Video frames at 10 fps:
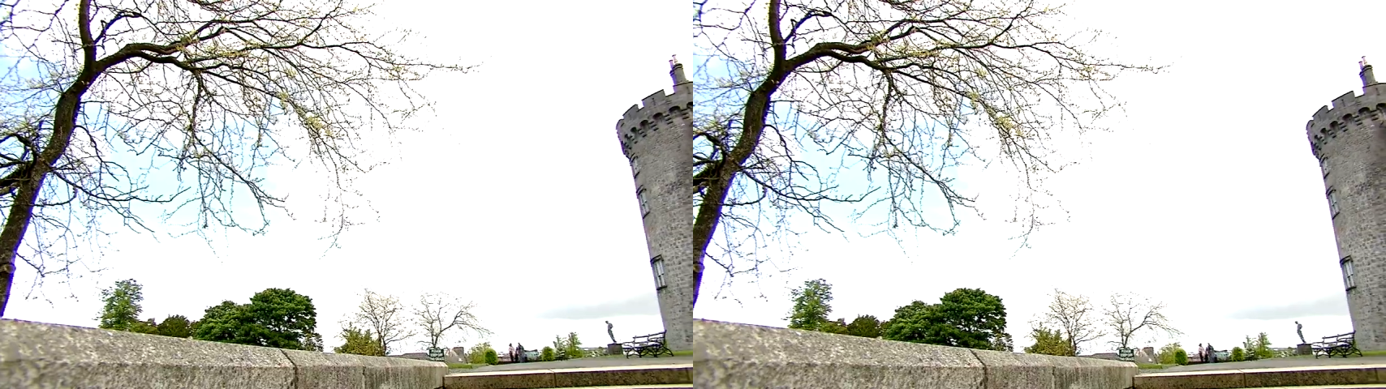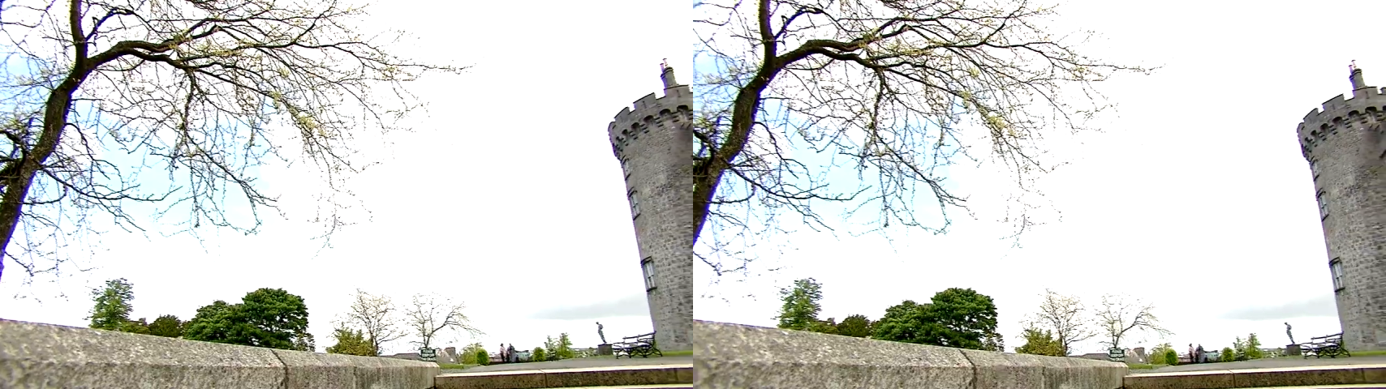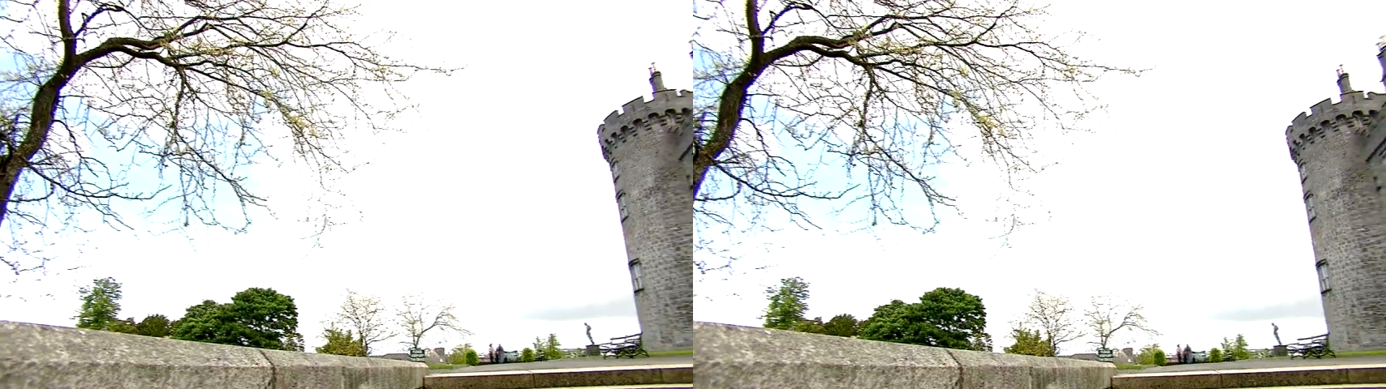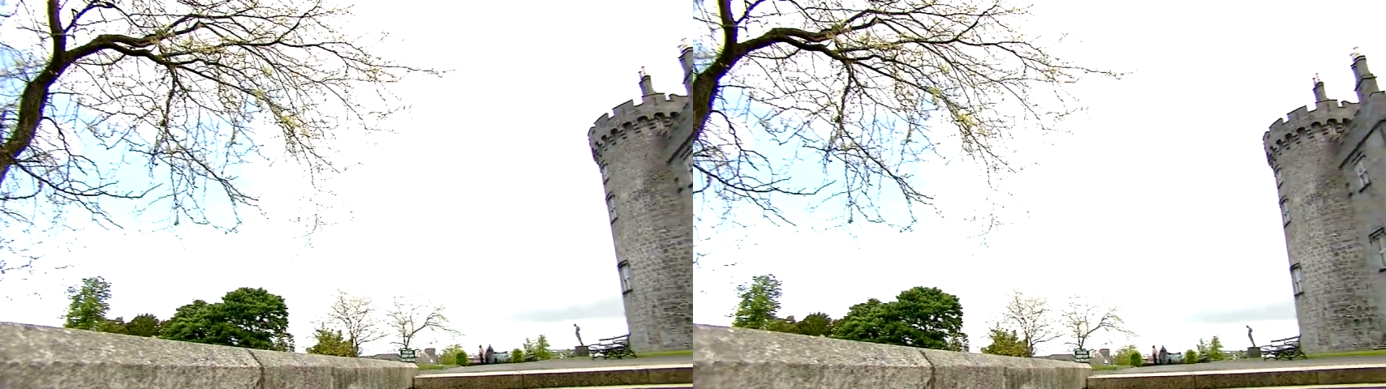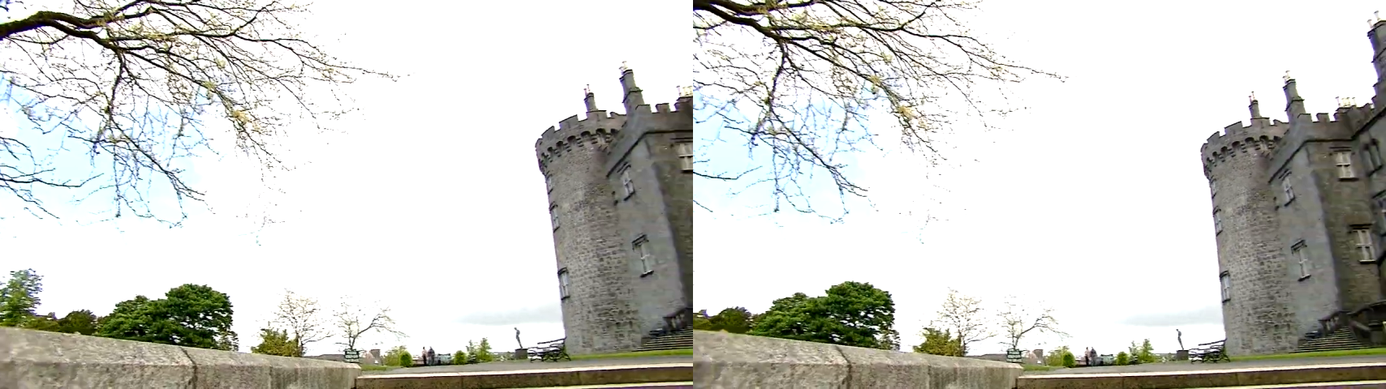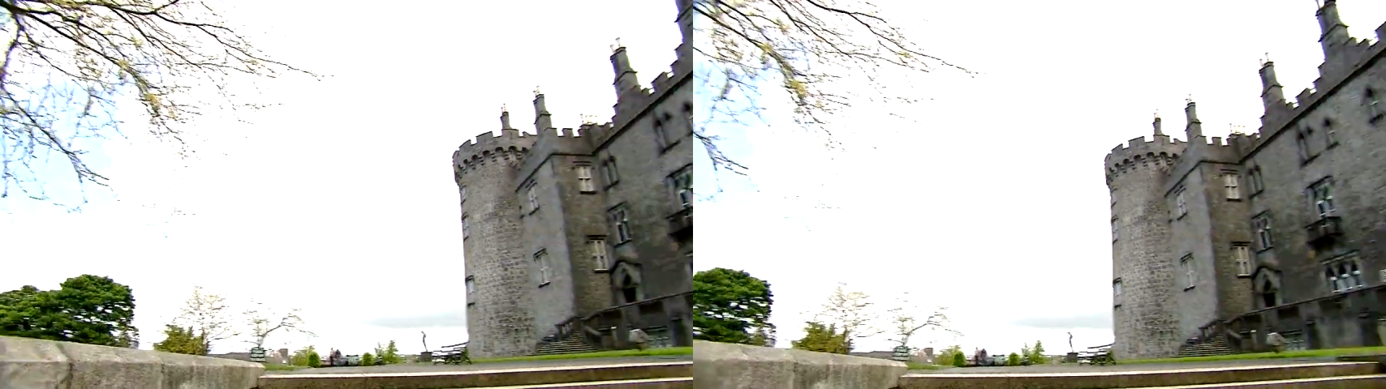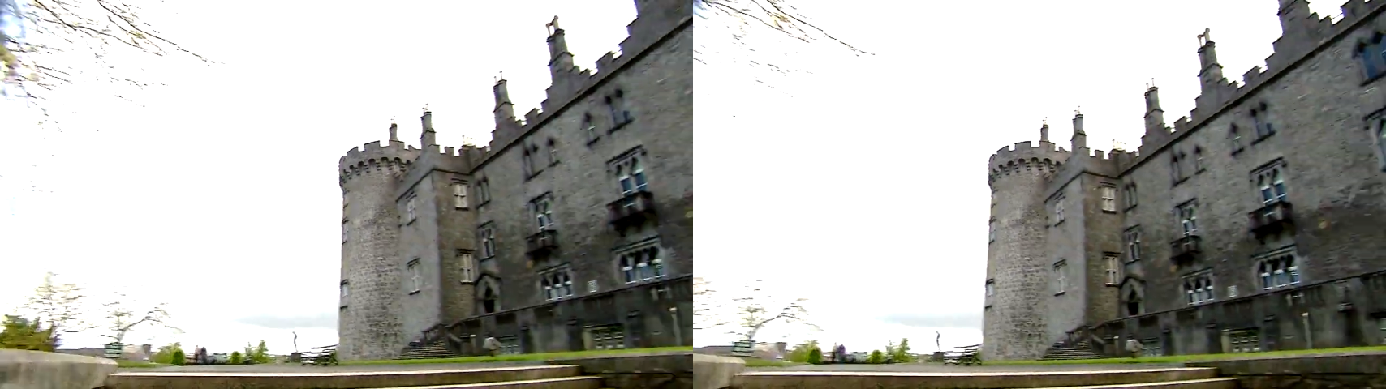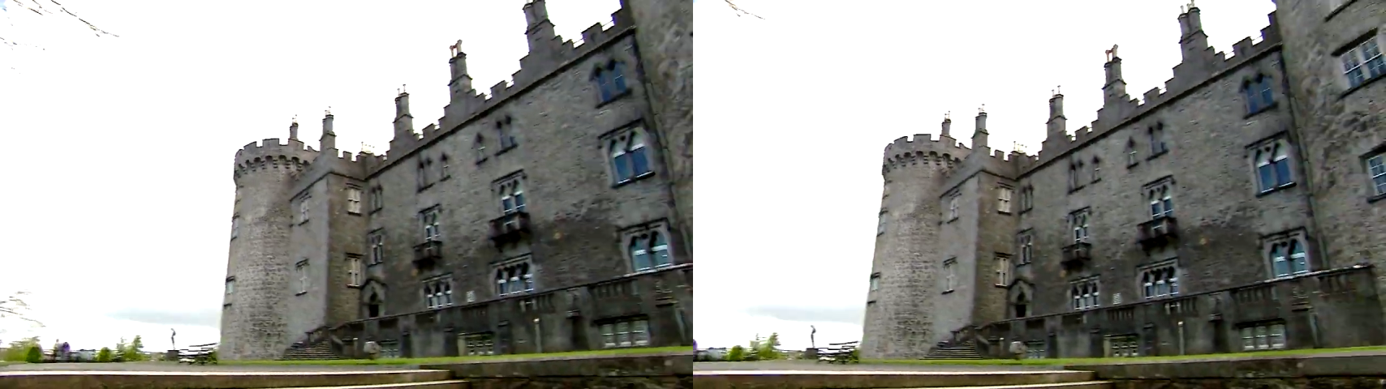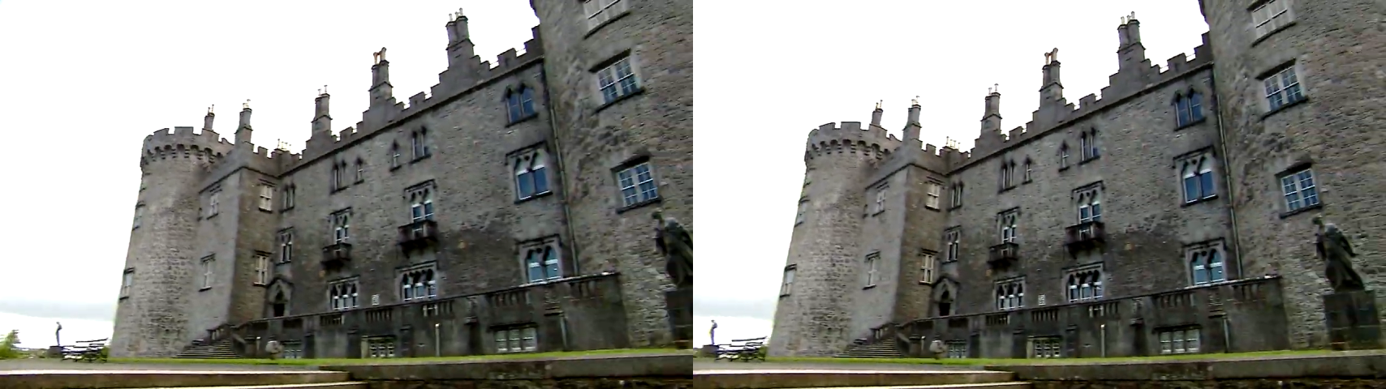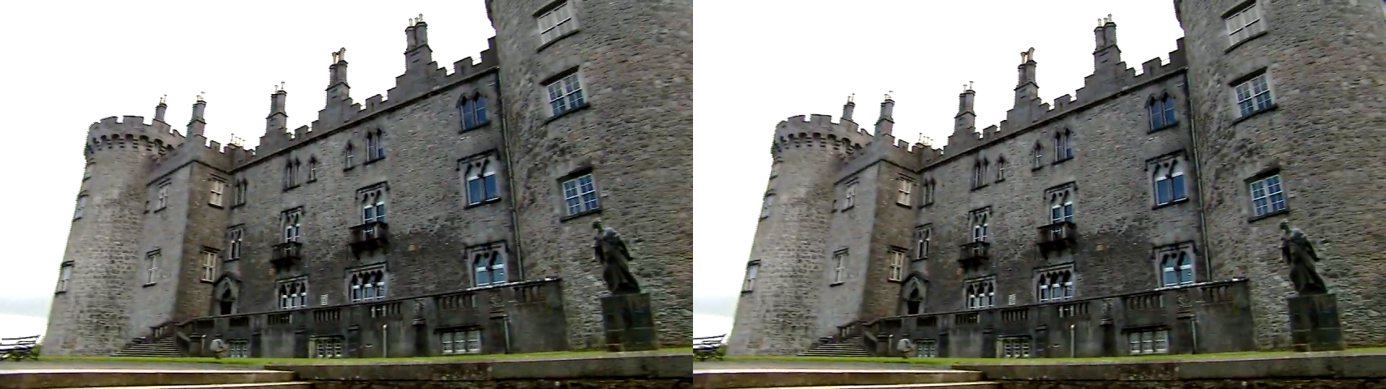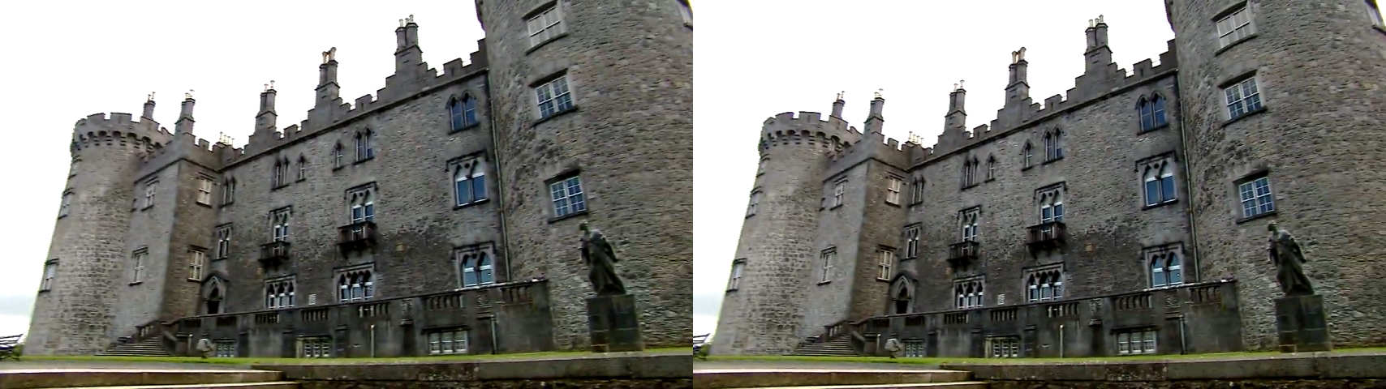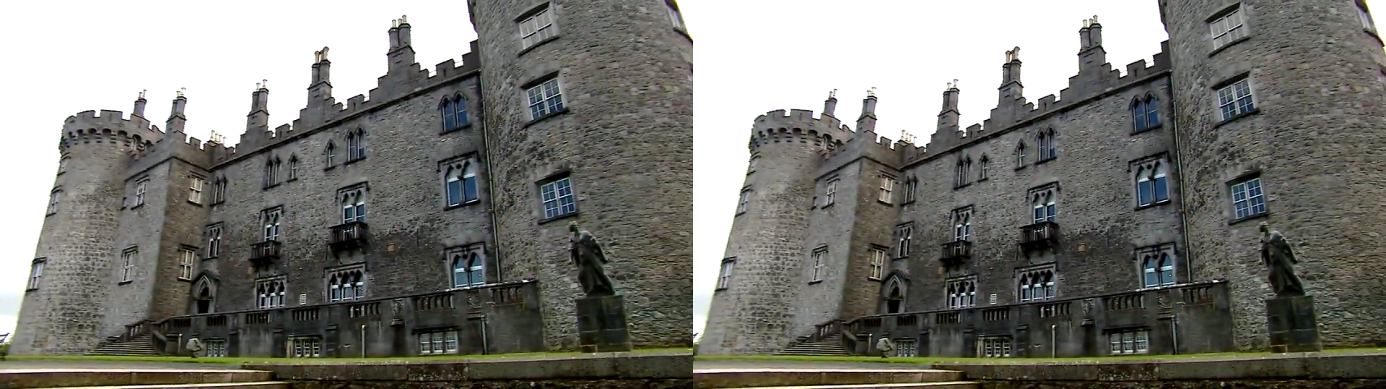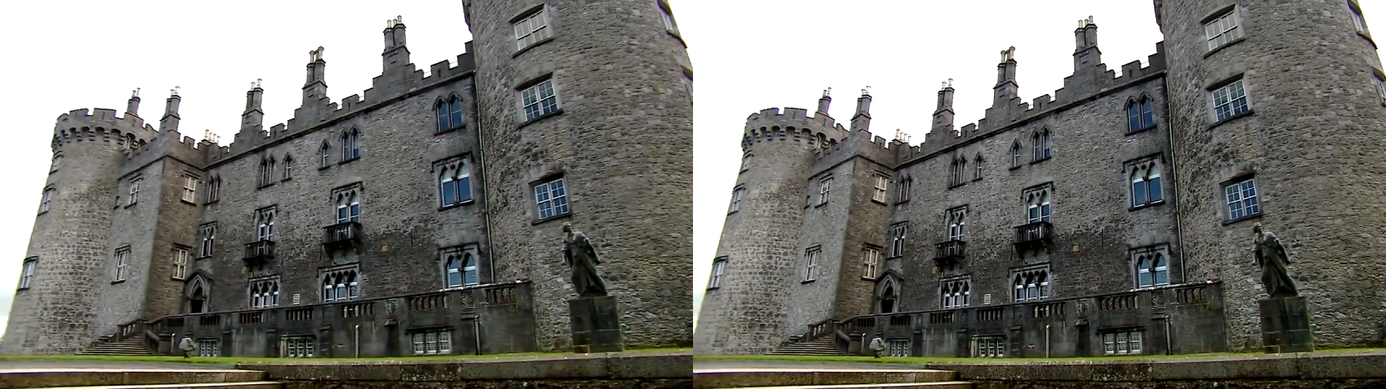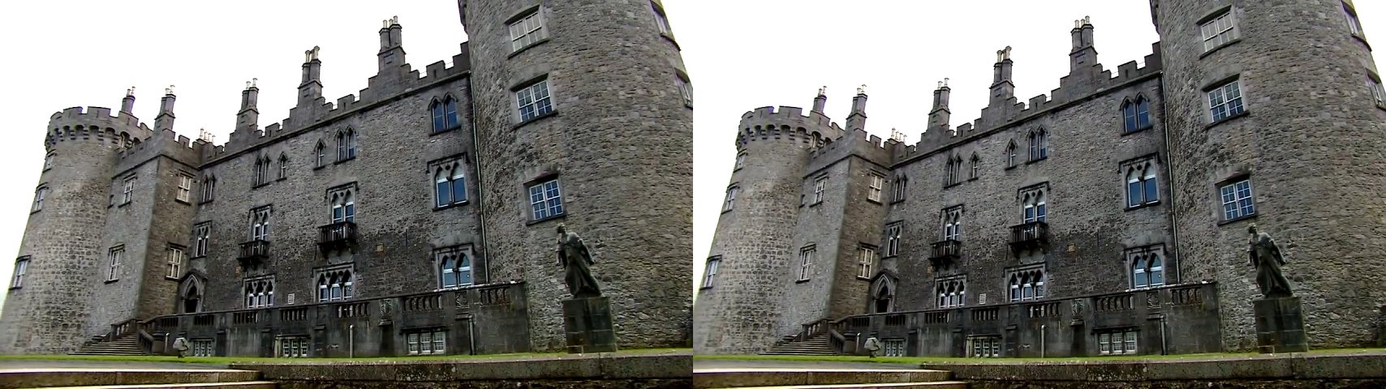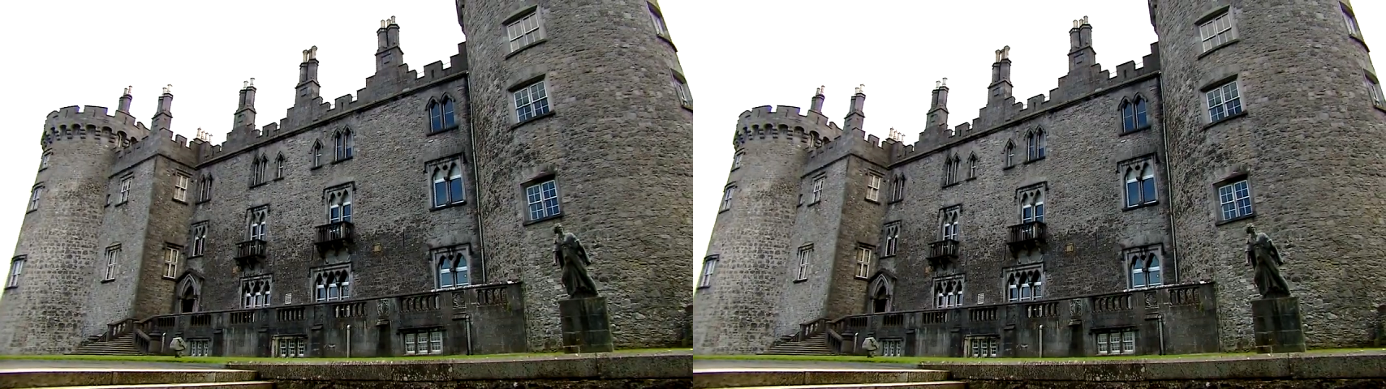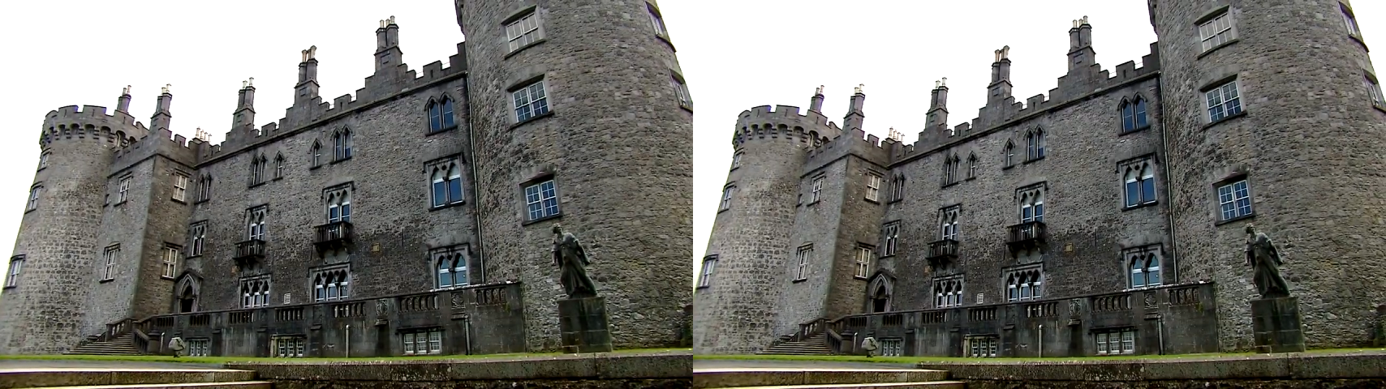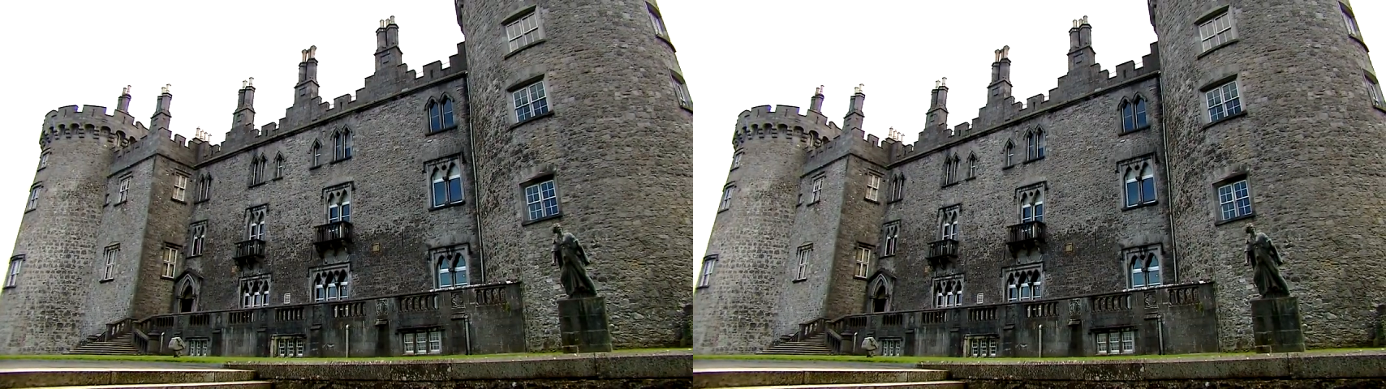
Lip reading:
Nobody's mouth can be seen.